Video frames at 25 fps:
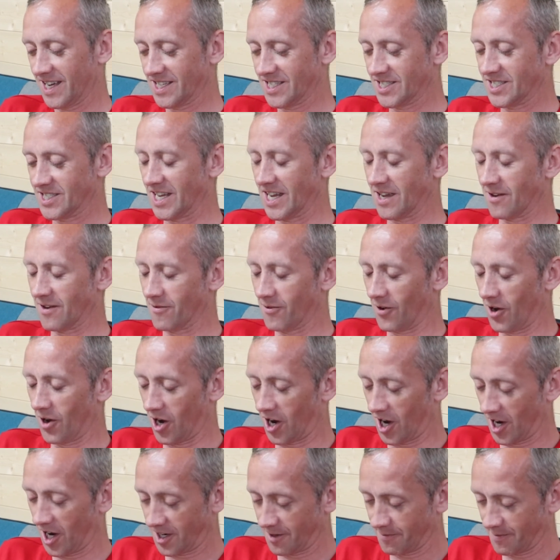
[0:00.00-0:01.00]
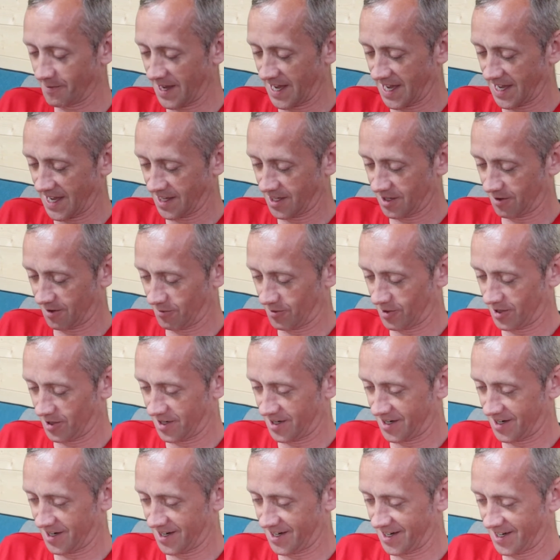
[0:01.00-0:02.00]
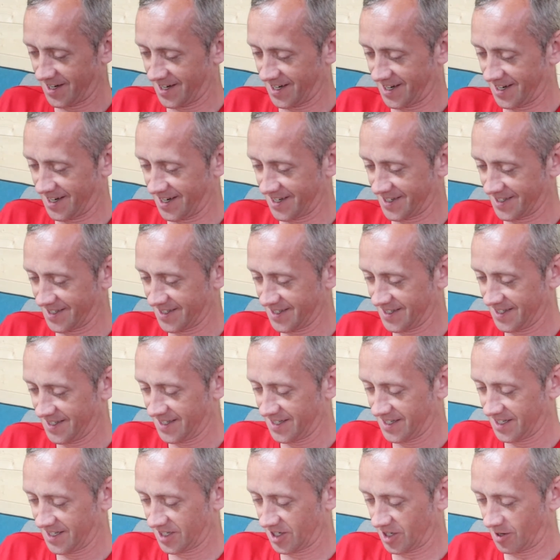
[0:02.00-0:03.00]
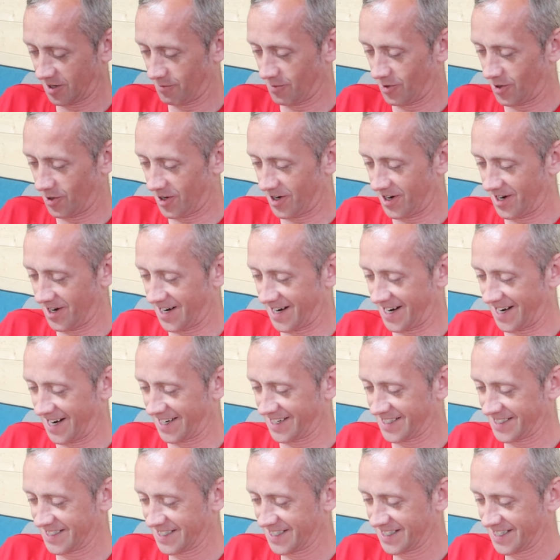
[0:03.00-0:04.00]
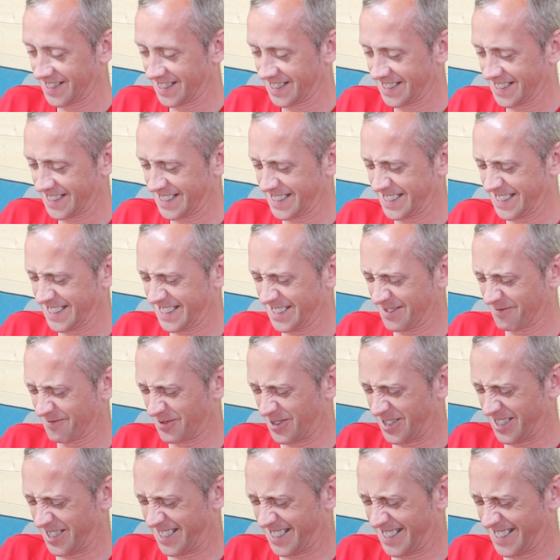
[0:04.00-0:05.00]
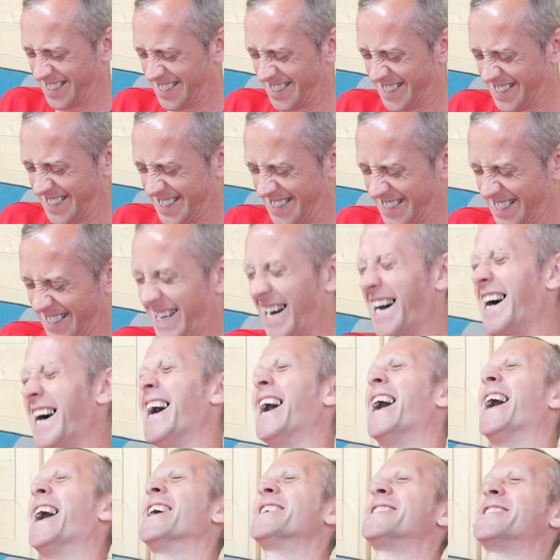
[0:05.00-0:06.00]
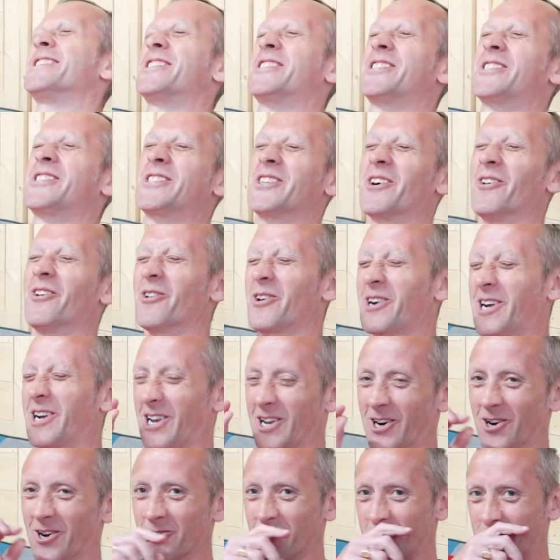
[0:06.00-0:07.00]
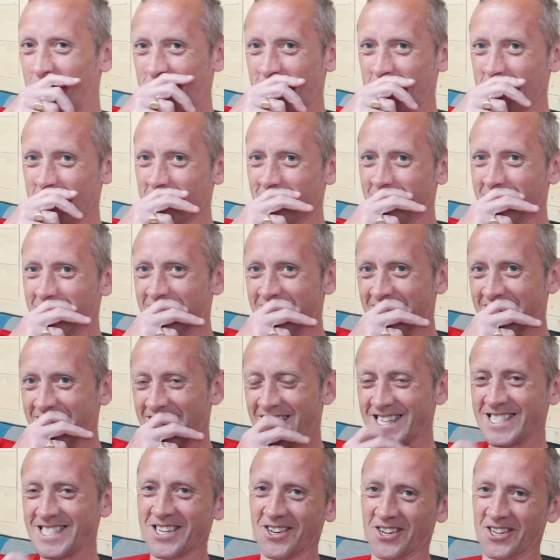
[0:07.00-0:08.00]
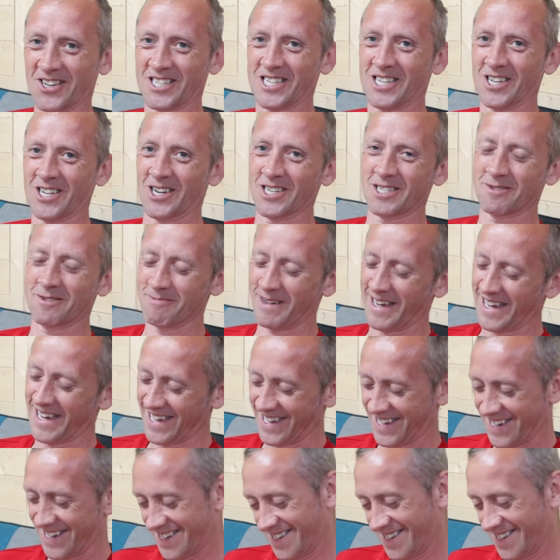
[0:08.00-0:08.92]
devoured me. Come on. Come on. Come on. Ah, so close. Is he going to sludge me?